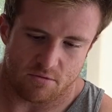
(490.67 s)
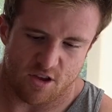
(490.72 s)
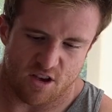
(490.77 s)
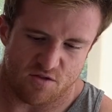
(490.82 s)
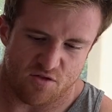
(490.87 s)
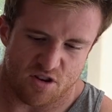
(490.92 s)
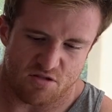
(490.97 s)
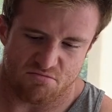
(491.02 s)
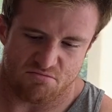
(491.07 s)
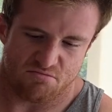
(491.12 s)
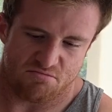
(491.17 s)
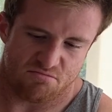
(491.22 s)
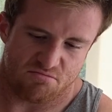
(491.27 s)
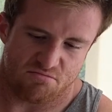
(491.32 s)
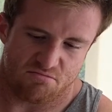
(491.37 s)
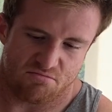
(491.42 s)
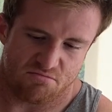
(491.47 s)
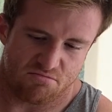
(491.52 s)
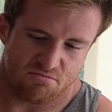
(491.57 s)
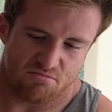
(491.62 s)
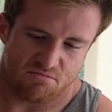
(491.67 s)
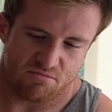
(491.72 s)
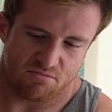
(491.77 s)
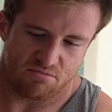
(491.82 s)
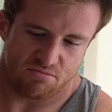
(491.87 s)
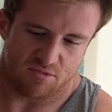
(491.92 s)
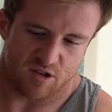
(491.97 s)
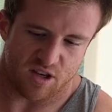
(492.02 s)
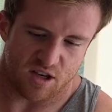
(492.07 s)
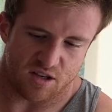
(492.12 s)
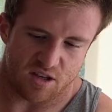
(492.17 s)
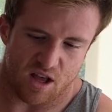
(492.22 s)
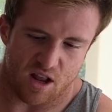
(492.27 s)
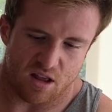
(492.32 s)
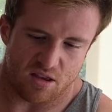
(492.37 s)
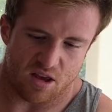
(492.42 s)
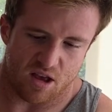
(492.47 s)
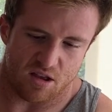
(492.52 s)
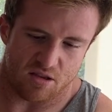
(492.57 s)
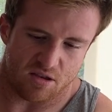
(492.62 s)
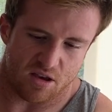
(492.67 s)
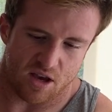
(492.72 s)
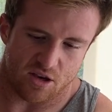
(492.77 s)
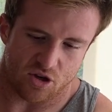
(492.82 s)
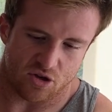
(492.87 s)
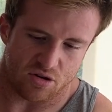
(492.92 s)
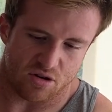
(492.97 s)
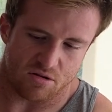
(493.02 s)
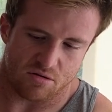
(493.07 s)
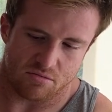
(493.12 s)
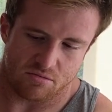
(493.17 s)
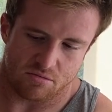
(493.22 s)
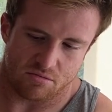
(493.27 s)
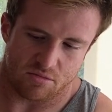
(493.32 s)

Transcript: Give it 6 out of 10 texture.